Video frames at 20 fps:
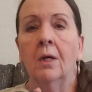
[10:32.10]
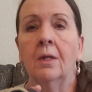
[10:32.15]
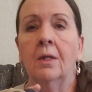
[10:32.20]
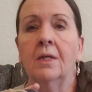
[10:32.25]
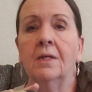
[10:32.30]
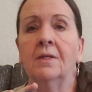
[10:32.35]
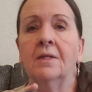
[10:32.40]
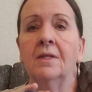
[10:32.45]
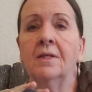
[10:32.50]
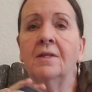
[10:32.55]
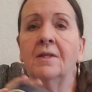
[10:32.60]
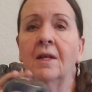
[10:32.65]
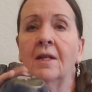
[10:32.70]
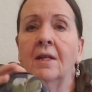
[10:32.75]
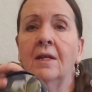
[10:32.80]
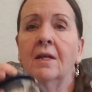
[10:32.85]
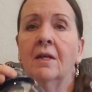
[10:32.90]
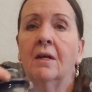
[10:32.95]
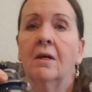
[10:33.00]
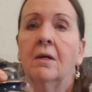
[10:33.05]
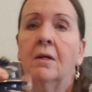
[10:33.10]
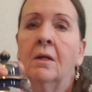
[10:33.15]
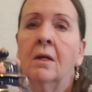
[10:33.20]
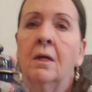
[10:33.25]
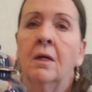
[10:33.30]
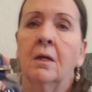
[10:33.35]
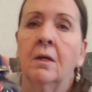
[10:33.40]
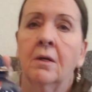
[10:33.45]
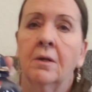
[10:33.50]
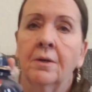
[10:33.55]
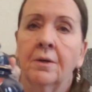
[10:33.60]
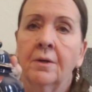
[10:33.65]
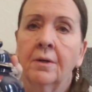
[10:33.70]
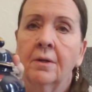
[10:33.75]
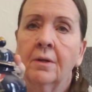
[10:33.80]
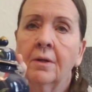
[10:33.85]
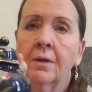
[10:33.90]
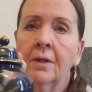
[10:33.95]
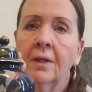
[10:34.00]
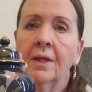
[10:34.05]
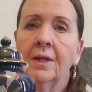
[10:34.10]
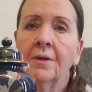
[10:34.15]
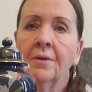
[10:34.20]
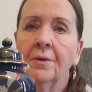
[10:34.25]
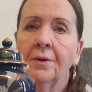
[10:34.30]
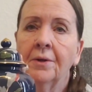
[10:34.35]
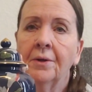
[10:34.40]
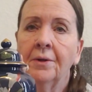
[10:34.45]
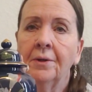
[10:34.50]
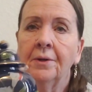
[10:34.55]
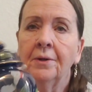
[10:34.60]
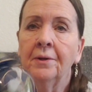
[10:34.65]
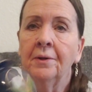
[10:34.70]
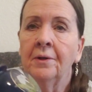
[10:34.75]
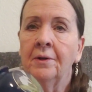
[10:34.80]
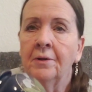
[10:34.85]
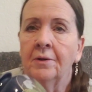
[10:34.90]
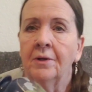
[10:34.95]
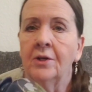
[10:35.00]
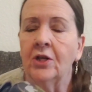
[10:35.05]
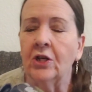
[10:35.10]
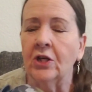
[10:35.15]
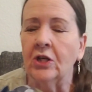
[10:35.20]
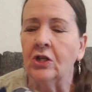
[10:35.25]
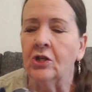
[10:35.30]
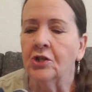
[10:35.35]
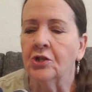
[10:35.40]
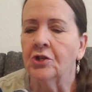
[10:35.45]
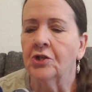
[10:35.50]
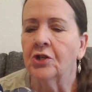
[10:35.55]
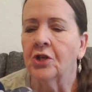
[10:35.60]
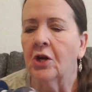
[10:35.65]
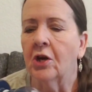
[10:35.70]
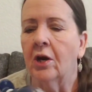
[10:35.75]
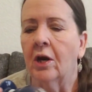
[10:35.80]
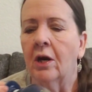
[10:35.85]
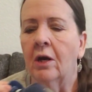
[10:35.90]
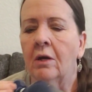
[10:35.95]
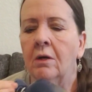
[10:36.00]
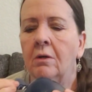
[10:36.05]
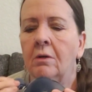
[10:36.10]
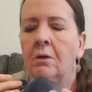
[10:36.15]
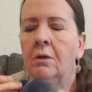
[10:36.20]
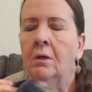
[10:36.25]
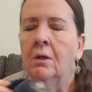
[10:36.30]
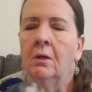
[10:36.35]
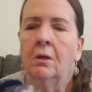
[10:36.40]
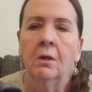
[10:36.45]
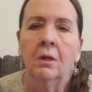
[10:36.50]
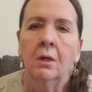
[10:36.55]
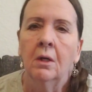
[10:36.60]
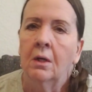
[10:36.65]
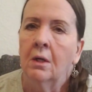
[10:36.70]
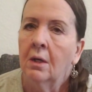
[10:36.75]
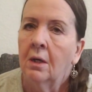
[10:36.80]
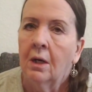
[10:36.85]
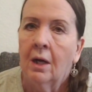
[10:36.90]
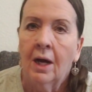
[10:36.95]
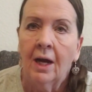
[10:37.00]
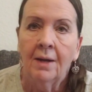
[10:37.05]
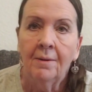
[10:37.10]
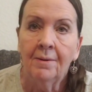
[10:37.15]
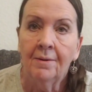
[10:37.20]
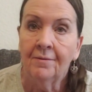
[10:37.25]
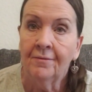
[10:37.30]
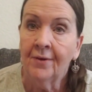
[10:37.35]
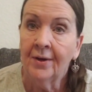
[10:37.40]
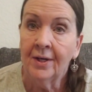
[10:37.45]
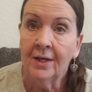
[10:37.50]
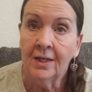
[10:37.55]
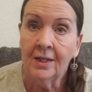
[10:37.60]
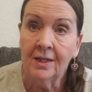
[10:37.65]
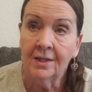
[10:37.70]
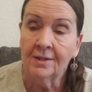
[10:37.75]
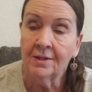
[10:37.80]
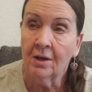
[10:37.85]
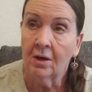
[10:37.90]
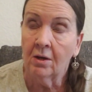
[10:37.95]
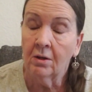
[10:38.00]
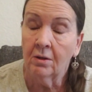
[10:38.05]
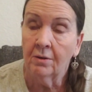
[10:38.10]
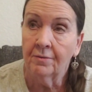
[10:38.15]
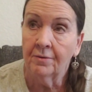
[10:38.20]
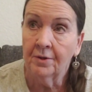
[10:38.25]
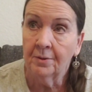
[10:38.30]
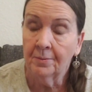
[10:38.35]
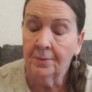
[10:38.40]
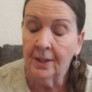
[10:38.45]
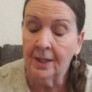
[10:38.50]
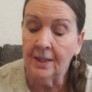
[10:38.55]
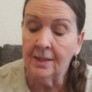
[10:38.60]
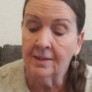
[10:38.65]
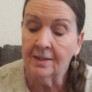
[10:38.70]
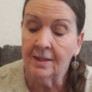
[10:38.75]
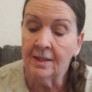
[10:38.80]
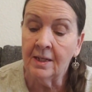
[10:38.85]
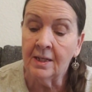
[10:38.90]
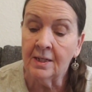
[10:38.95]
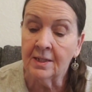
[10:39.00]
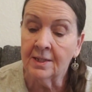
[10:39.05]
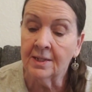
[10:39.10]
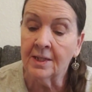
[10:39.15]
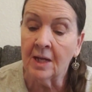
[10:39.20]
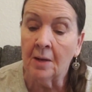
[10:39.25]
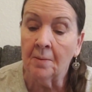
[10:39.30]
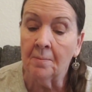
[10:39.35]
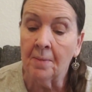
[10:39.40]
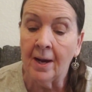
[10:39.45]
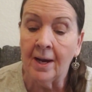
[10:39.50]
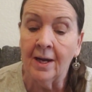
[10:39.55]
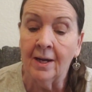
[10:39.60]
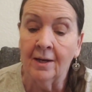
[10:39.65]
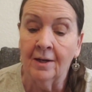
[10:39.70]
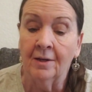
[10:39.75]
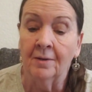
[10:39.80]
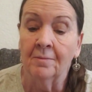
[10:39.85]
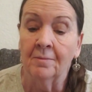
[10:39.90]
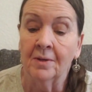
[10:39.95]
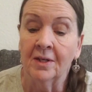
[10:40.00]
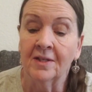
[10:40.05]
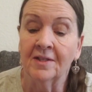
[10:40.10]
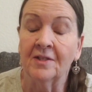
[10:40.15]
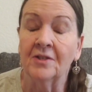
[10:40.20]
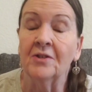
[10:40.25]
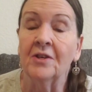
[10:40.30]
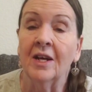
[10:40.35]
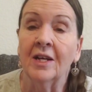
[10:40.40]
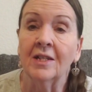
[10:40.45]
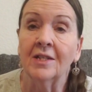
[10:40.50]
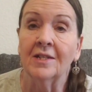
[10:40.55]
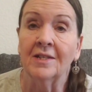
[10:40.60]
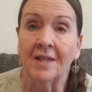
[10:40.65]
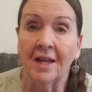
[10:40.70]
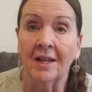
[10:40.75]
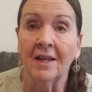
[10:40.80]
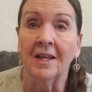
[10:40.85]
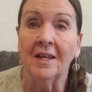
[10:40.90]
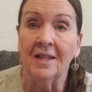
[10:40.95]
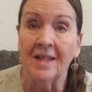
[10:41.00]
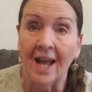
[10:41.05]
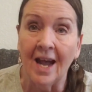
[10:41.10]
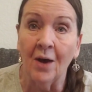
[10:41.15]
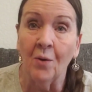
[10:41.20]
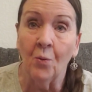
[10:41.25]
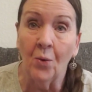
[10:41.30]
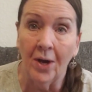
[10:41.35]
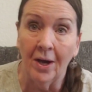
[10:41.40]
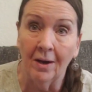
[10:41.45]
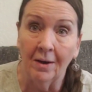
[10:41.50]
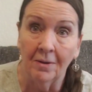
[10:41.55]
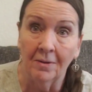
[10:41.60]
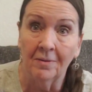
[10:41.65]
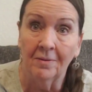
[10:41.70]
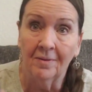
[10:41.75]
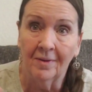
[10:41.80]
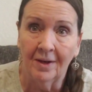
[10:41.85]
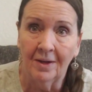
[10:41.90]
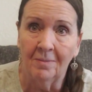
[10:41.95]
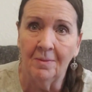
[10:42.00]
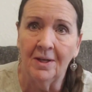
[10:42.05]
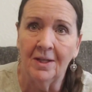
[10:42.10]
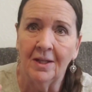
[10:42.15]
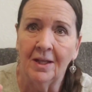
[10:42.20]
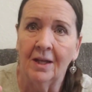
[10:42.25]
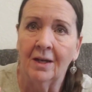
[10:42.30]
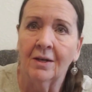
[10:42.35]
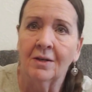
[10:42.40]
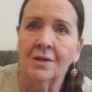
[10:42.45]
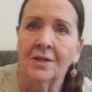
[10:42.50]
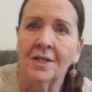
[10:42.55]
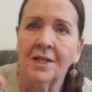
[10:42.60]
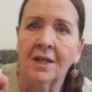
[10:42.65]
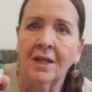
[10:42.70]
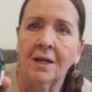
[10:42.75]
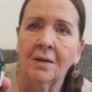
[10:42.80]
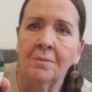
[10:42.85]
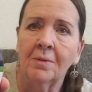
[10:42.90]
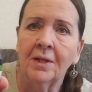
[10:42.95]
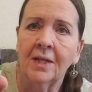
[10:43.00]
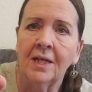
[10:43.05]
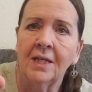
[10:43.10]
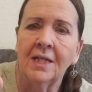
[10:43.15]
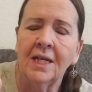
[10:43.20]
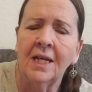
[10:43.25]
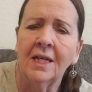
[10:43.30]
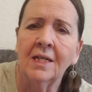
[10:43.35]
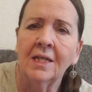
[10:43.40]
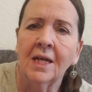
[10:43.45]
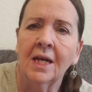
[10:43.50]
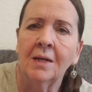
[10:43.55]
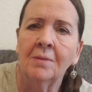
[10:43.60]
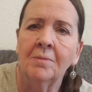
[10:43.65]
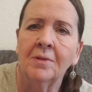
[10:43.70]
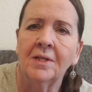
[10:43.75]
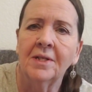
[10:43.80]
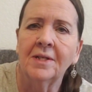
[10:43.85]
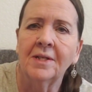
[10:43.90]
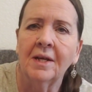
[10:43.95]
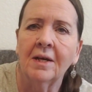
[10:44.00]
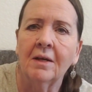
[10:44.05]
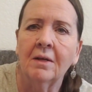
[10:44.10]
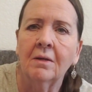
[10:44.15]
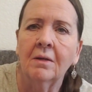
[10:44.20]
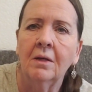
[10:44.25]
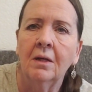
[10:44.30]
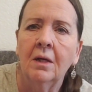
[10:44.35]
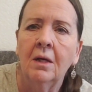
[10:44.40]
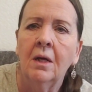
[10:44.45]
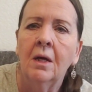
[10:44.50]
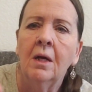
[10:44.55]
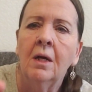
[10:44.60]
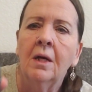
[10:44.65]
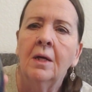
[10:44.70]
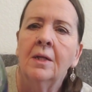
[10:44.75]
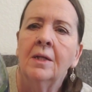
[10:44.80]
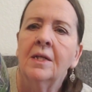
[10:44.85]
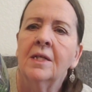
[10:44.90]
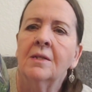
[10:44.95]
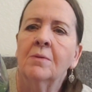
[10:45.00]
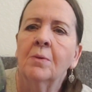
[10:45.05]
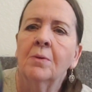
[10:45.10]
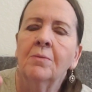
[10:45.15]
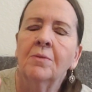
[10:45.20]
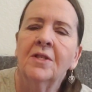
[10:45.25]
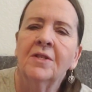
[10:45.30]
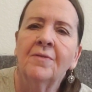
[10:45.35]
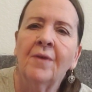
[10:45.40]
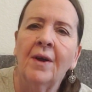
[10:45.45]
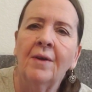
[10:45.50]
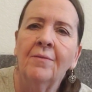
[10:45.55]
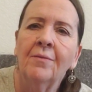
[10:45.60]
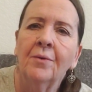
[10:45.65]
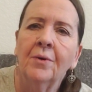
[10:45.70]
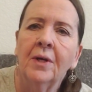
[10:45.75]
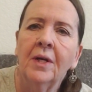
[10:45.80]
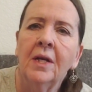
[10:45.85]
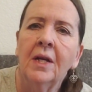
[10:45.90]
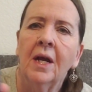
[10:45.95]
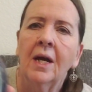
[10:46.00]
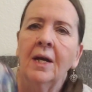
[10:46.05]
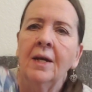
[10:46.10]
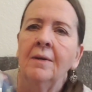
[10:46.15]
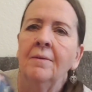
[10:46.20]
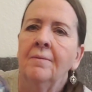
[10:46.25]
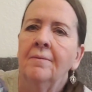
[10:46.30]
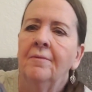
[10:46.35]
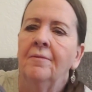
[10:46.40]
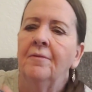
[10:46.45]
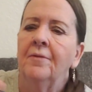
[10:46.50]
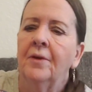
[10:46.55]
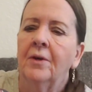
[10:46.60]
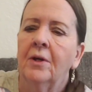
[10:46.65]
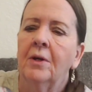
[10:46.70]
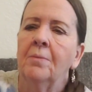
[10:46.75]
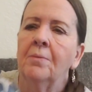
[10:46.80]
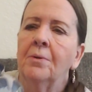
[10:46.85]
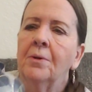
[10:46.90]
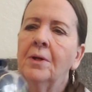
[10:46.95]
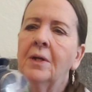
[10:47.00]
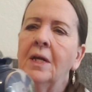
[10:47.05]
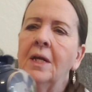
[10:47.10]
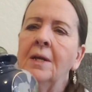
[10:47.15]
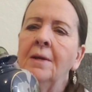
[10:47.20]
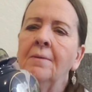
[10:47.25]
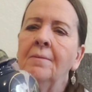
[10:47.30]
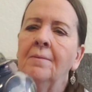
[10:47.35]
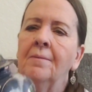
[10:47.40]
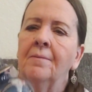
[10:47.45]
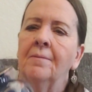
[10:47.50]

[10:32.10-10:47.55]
This is a little urn or ginger jar. I've been finding these all over the place. I need to stop buying them because they're not selling that well. I mean, they are selling, but they take time to sell. This one was $5.49. Very pretty.